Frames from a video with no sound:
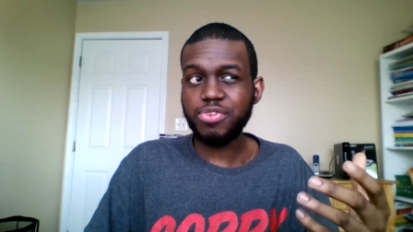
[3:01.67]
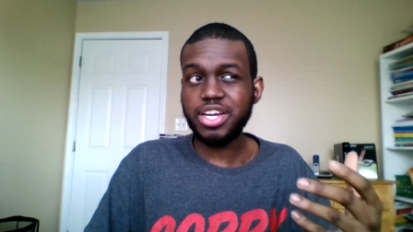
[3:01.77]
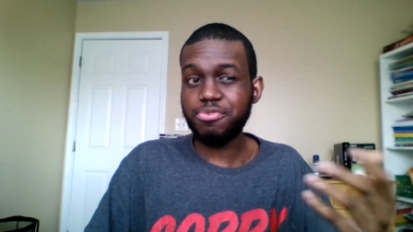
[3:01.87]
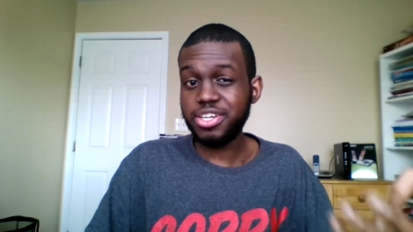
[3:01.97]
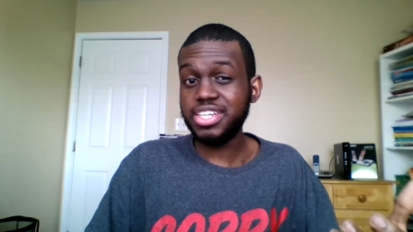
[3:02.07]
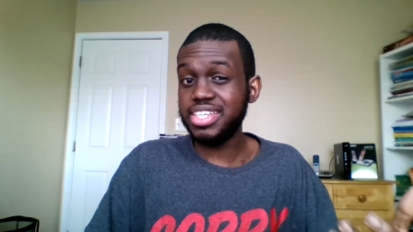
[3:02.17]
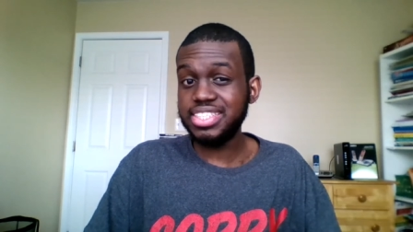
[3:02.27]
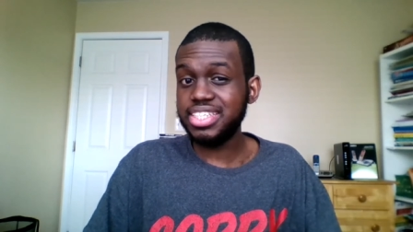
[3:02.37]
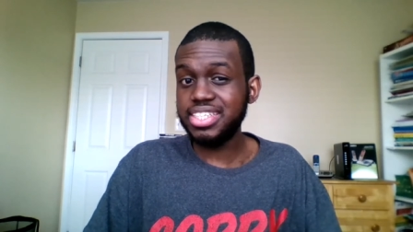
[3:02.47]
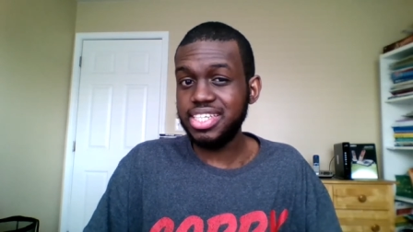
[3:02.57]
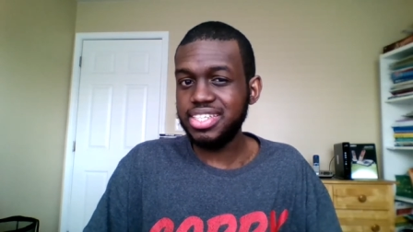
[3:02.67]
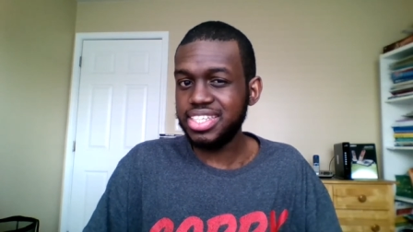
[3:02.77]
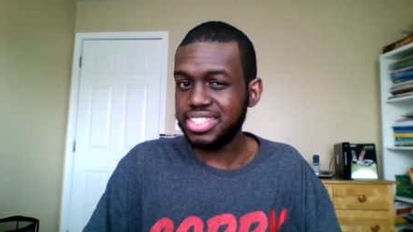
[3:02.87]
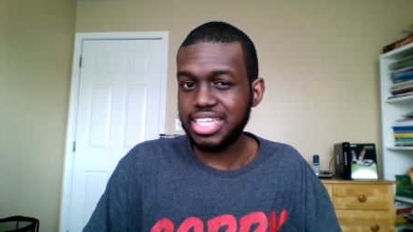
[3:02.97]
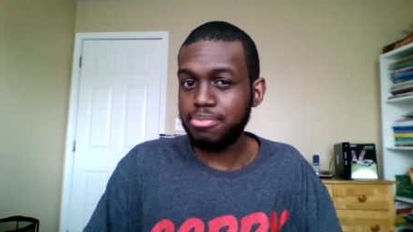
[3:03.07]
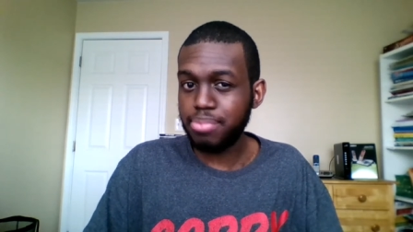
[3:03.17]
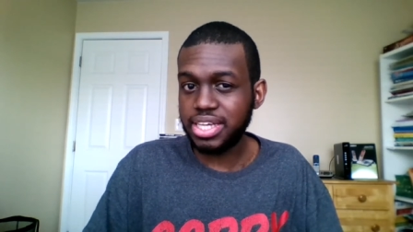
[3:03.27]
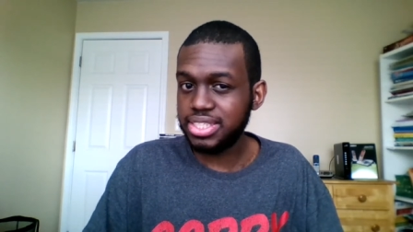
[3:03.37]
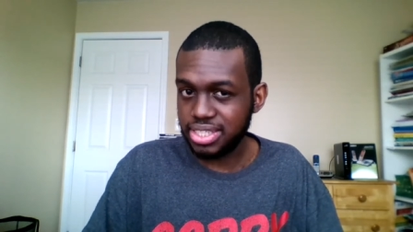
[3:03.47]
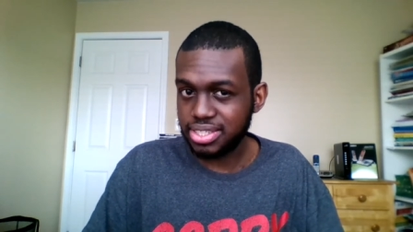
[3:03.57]
and realistically does not
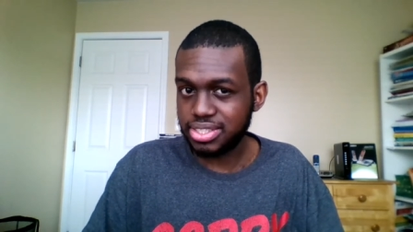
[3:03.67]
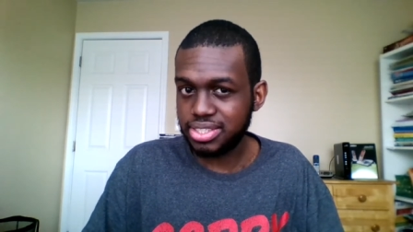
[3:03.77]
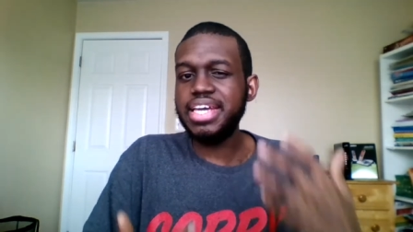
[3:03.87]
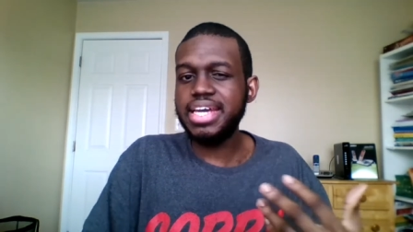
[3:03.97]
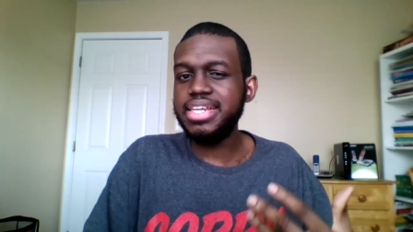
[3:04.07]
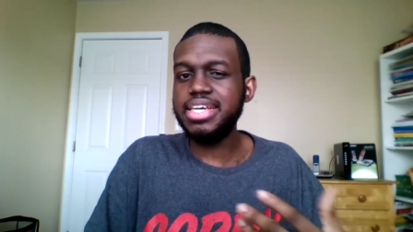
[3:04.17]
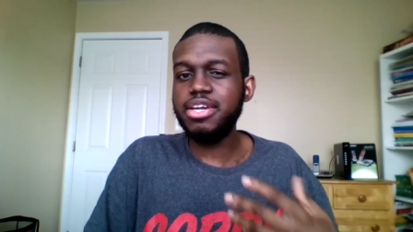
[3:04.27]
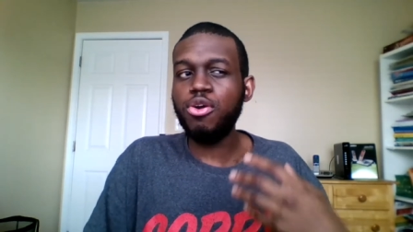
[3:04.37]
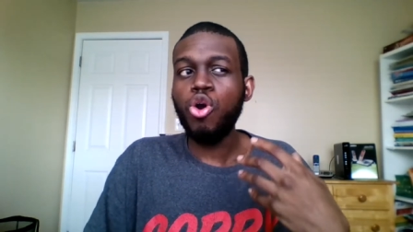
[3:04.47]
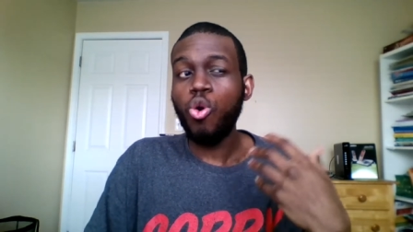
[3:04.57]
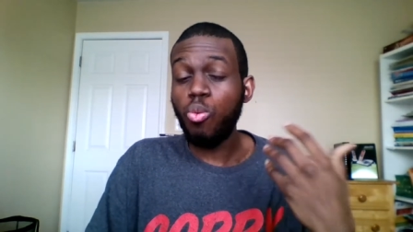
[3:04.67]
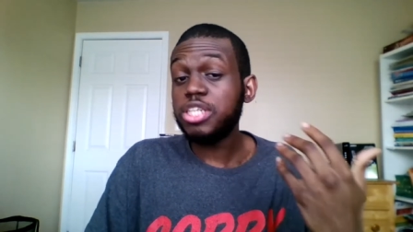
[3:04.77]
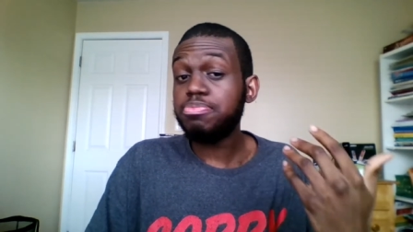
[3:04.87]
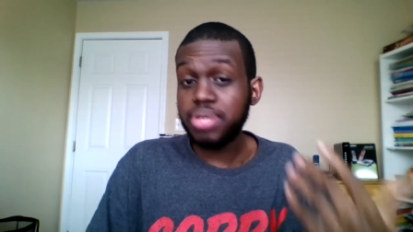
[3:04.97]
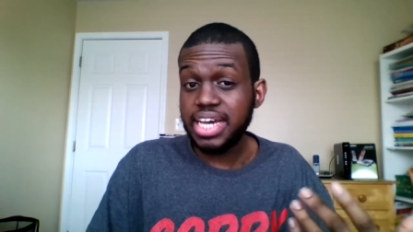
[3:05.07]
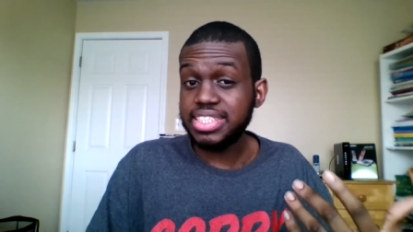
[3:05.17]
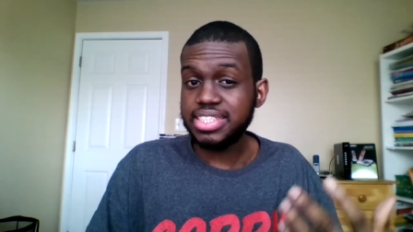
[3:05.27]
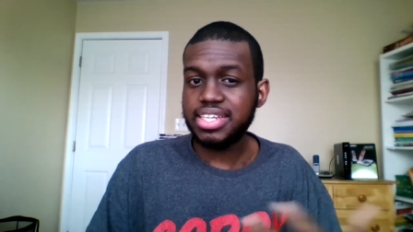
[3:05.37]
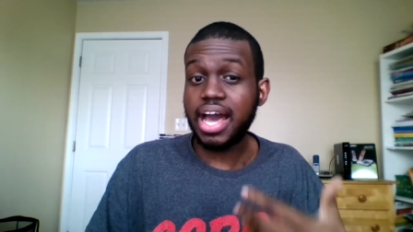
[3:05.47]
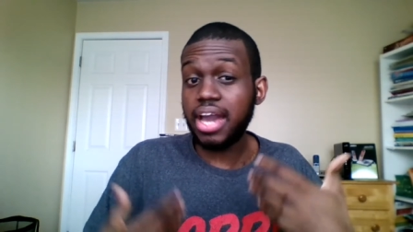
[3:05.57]
make sense the ending was
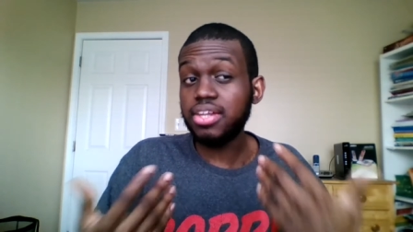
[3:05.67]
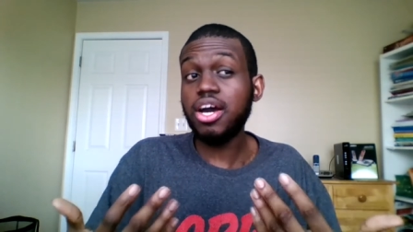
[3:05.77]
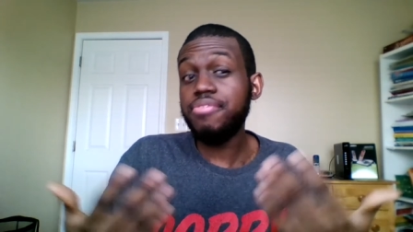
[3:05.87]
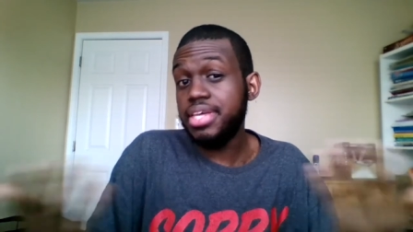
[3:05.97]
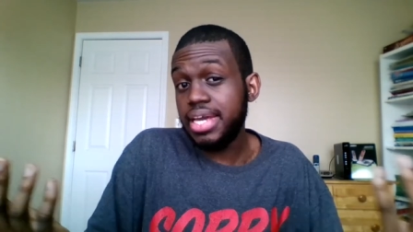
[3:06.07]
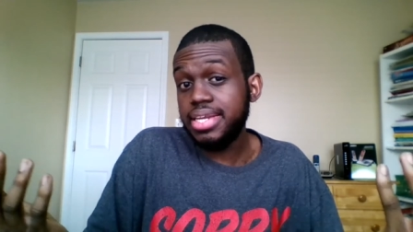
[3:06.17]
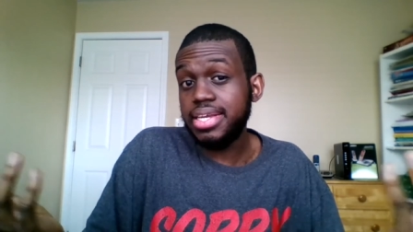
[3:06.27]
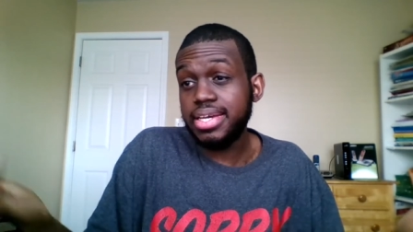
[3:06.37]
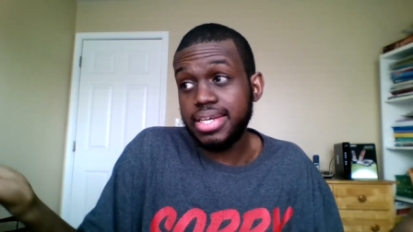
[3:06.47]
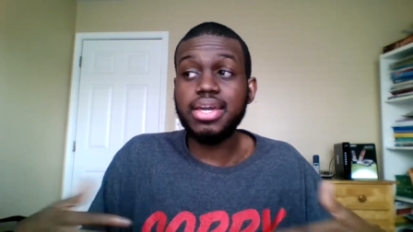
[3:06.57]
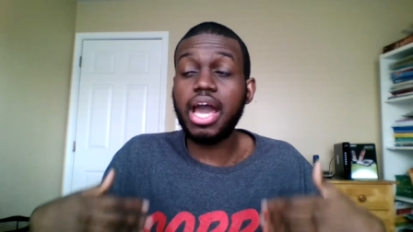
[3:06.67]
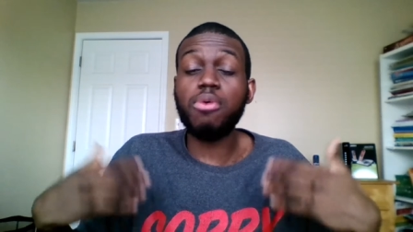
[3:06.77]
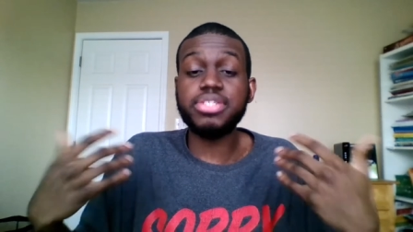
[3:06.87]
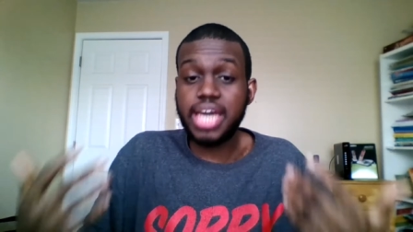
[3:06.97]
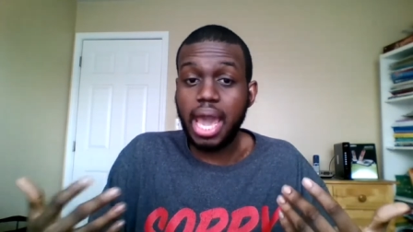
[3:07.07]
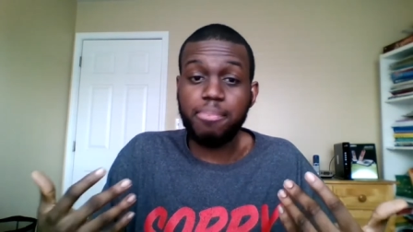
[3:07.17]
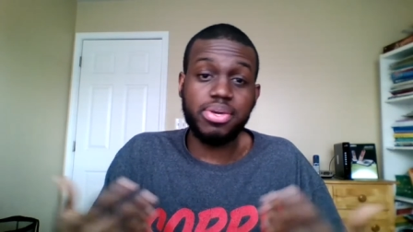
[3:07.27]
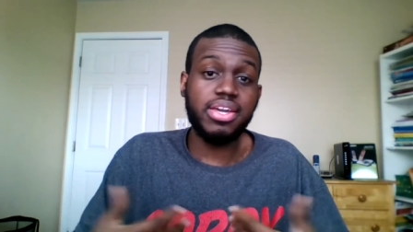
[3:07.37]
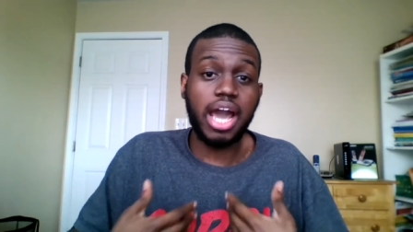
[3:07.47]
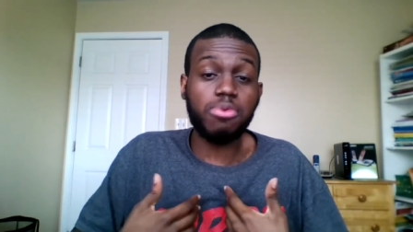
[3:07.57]
pleasant i loved the ending i was
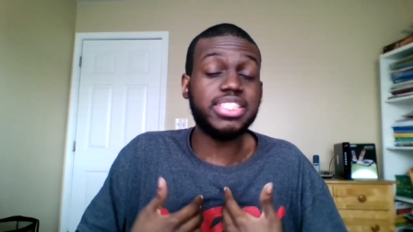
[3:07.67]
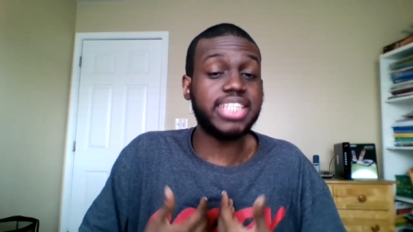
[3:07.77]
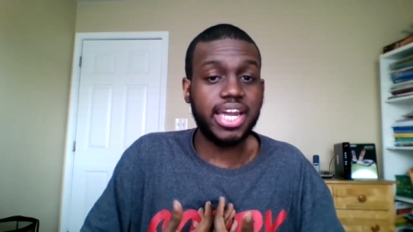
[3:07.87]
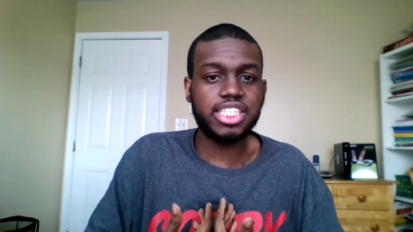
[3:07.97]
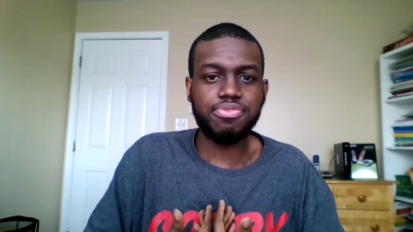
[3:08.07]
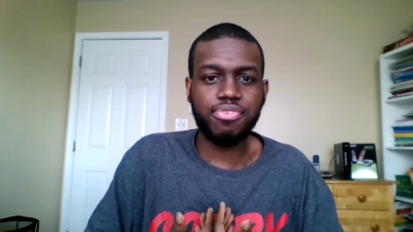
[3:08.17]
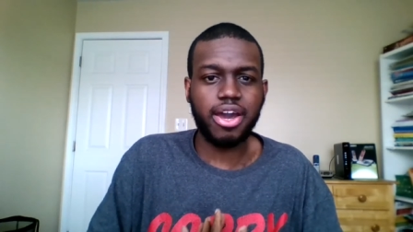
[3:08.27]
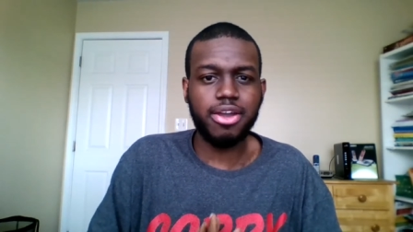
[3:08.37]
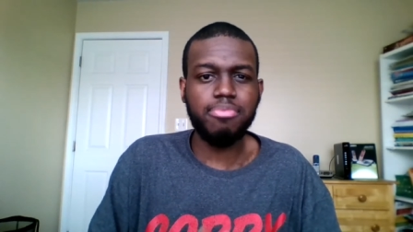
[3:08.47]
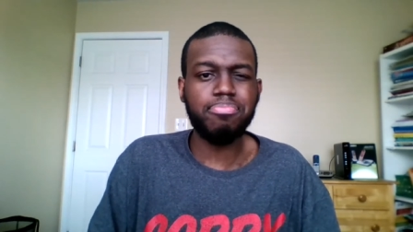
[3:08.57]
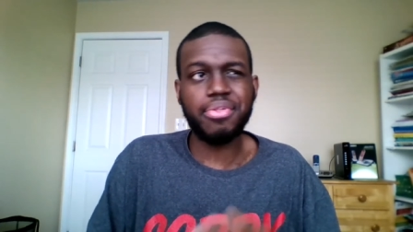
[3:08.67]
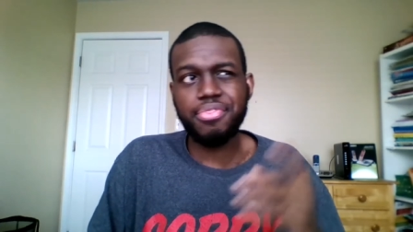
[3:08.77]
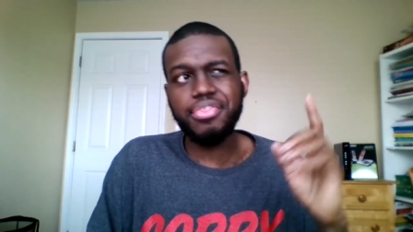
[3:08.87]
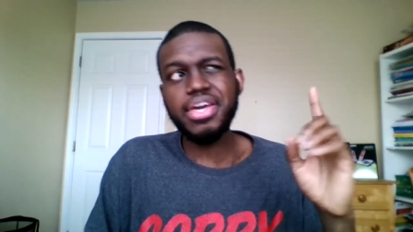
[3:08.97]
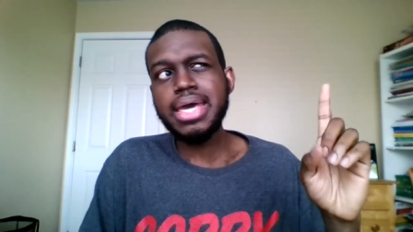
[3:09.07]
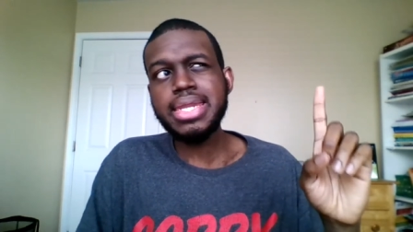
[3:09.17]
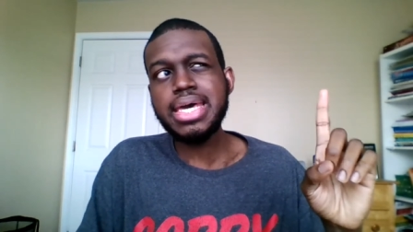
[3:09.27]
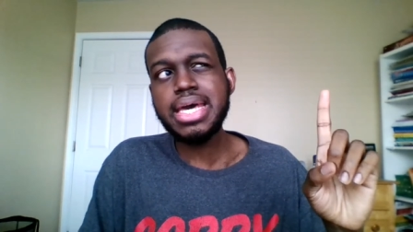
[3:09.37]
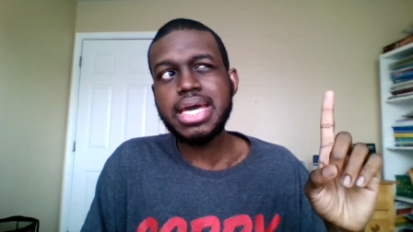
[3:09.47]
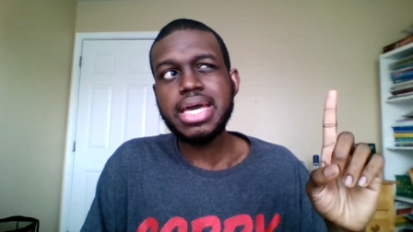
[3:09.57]
happy i was satisfied but then